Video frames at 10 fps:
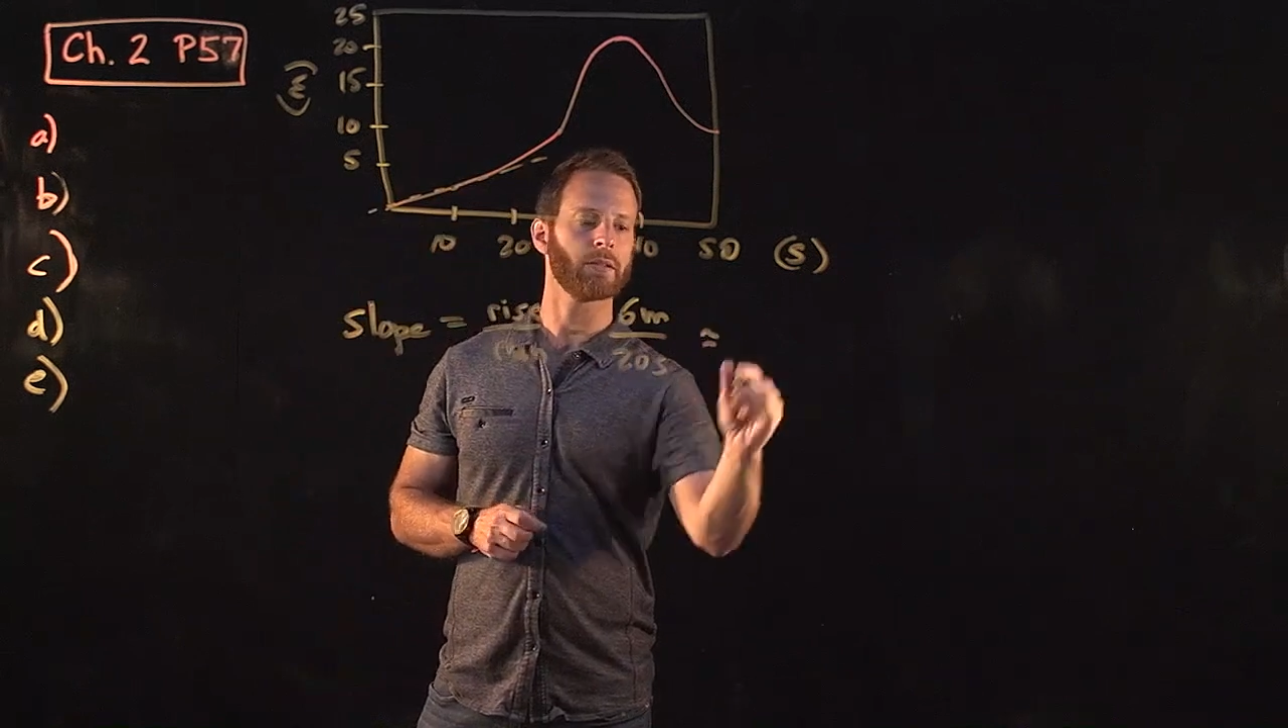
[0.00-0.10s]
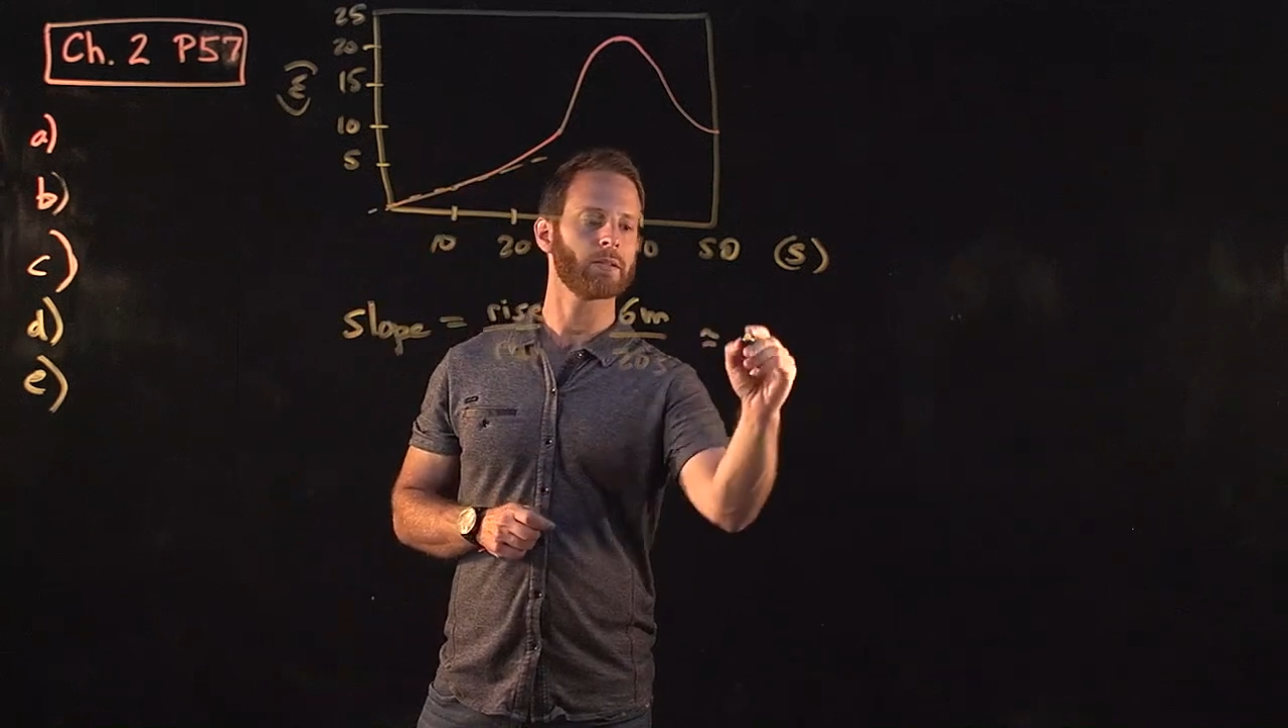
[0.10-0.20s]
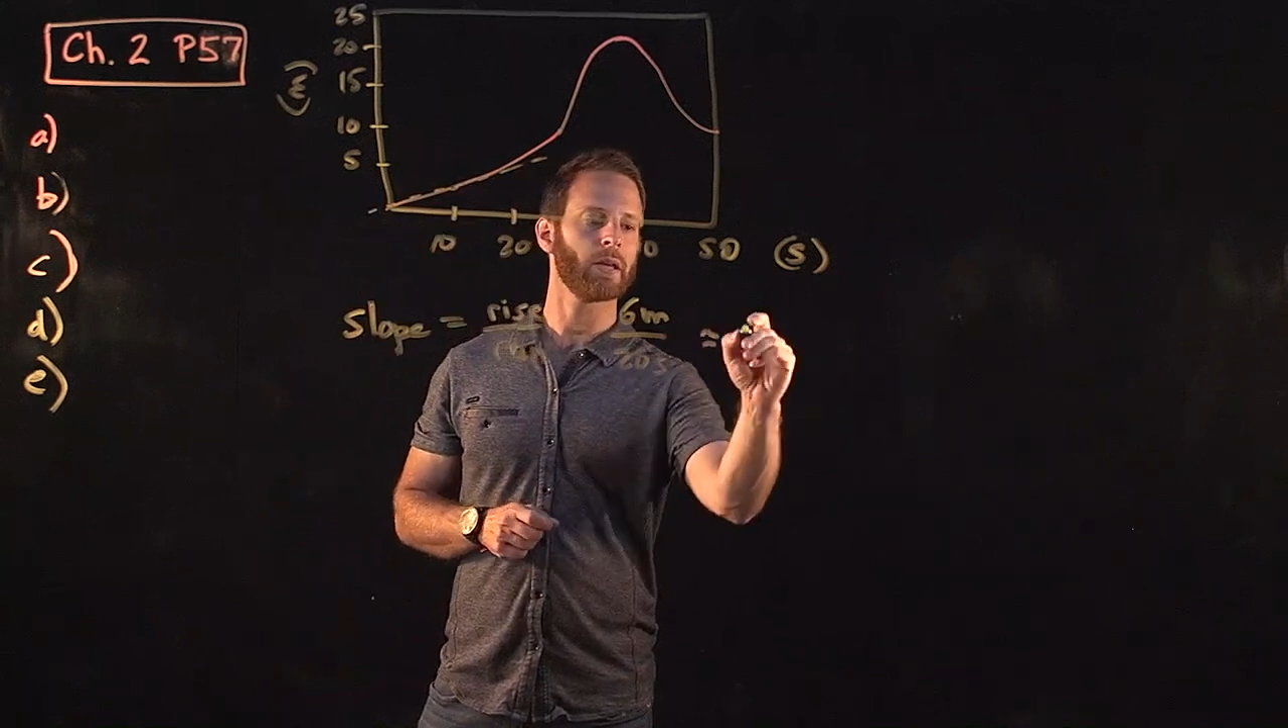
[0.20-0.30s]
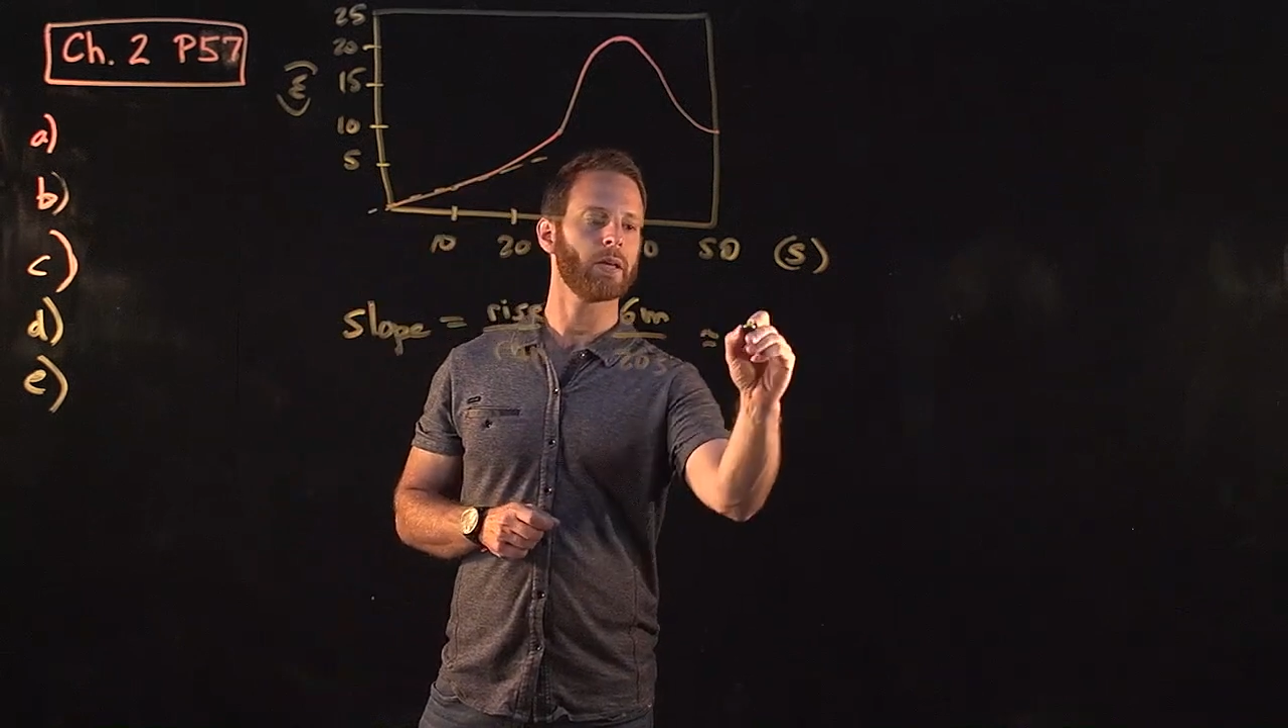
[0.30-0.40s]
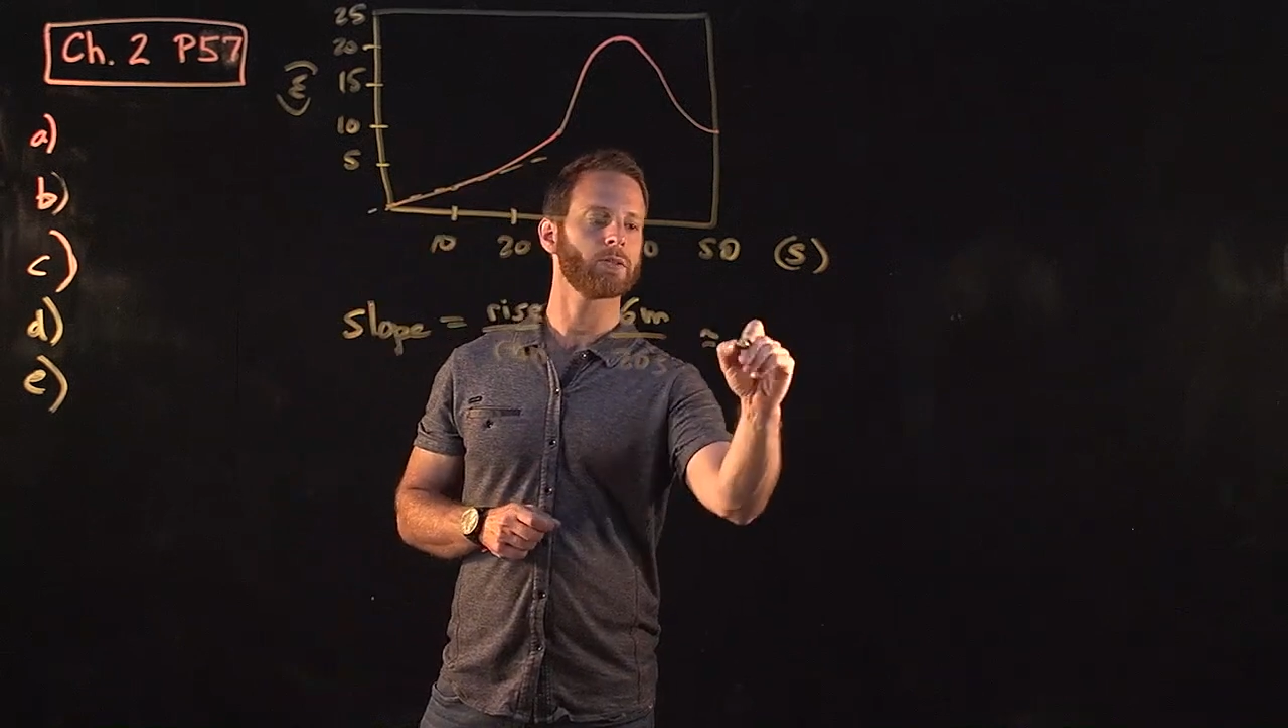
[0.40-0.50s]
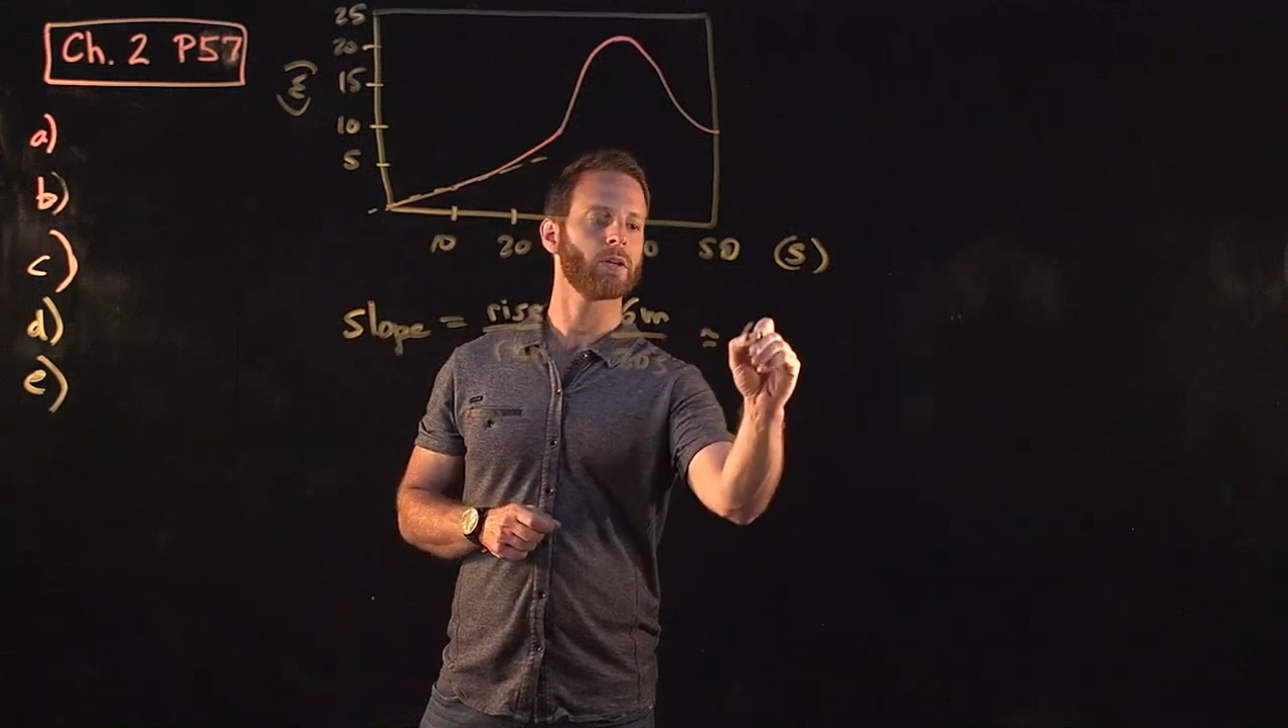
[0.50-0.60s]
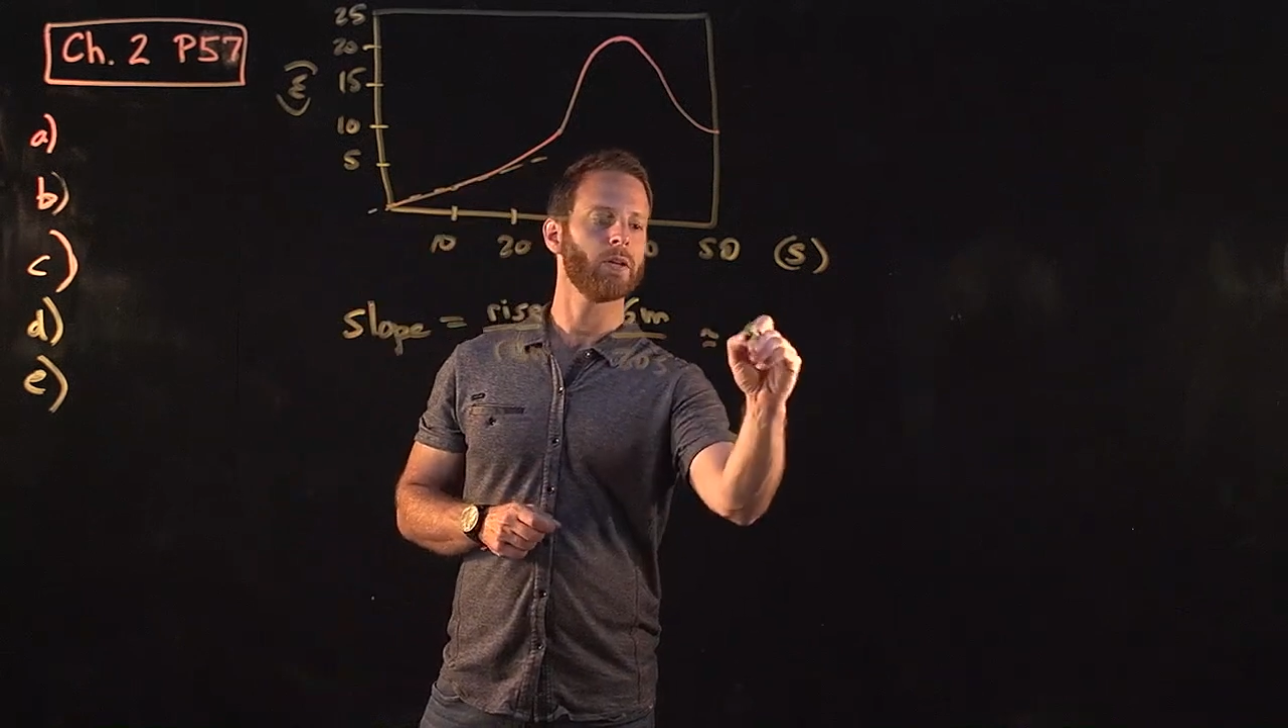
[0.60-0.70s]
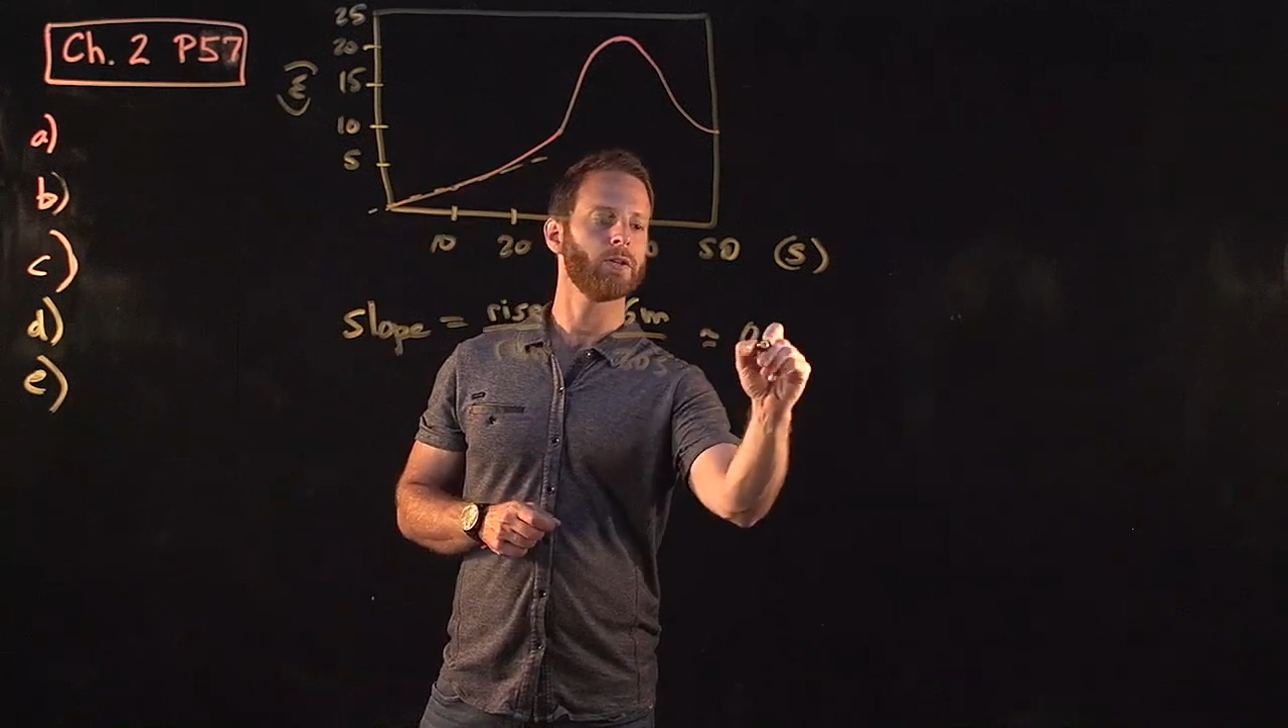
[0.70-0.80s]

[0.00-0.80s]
this as